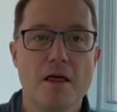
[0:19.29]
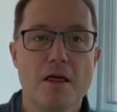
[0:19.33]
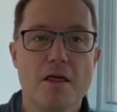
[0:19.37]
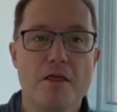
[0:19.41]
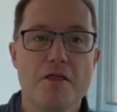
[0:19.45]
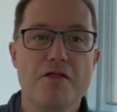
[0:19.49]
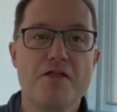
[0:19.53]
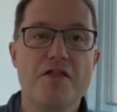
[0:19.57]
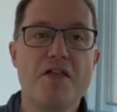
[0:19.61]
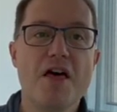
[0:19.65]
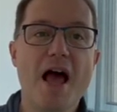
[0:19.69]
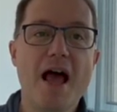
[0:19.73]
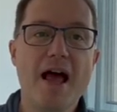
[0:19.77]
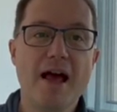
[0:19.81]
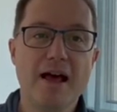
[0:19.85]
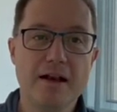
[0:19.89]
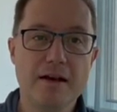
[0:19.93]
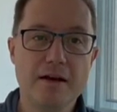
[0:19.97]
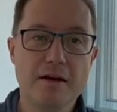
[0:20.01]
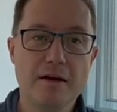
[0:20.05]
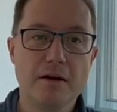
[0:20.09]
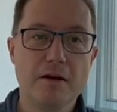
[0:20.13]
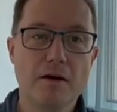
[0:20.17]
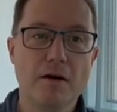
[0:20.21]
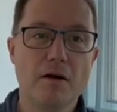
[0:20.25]

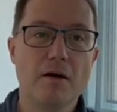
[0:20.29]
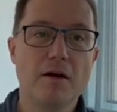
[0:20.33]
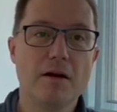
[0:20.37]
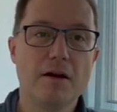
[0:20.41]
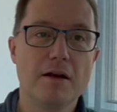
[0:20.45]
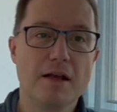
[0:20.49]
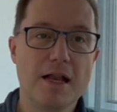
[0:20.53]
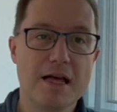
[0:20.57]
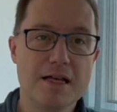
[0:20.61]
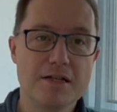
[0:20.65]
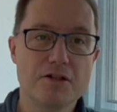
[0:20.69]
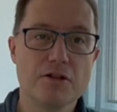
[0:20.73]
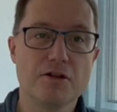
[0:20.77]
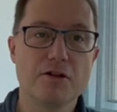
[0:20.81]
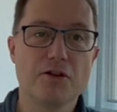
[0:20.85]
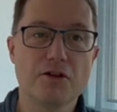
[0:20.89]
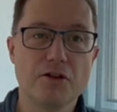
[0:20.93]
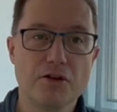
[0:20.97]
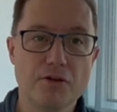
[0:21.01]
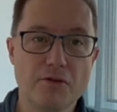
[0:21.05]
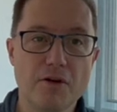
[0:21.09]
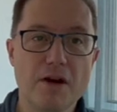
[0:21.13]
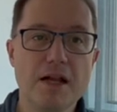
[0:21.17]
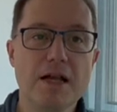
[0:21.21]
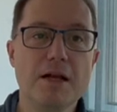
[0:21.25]
Then in lesson
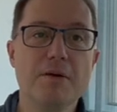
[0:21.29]
3,